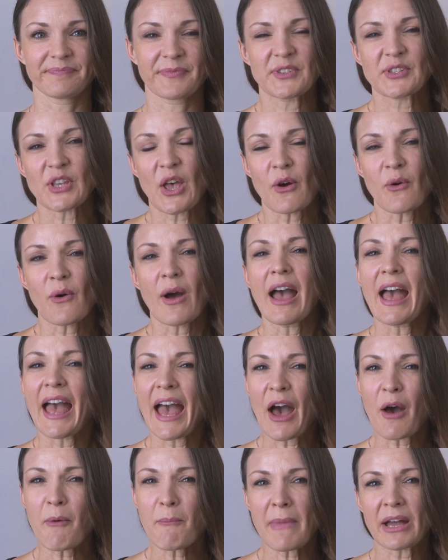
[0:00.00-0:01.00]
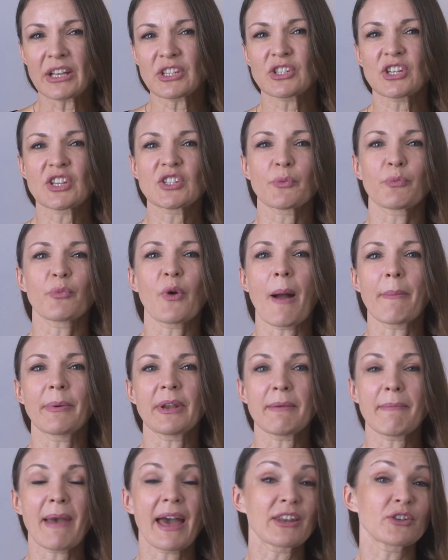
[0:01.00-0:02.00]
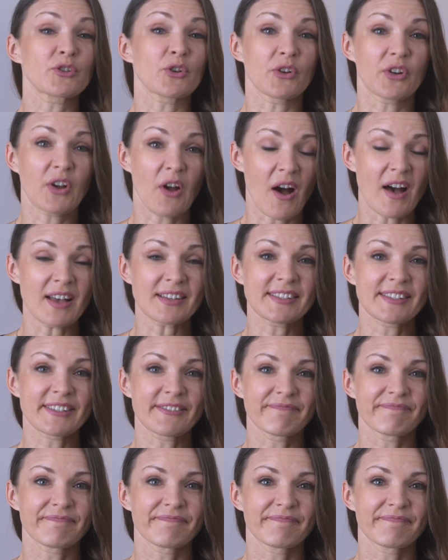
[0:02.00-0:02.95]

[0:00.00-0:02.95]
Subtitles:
So, how much does a property manager cost?